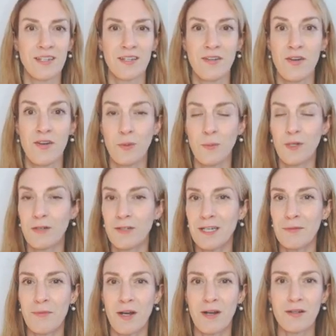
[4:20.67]
no
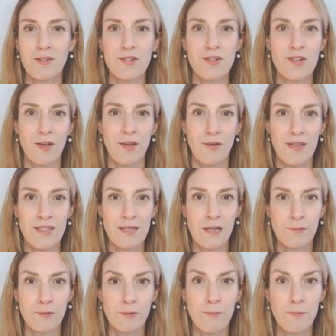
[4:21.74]
period mark to show a
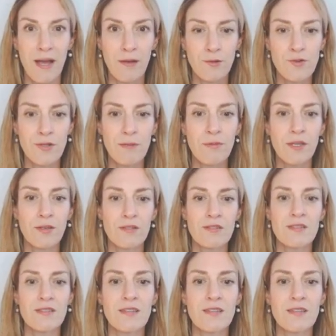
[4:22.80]
syllable boundary because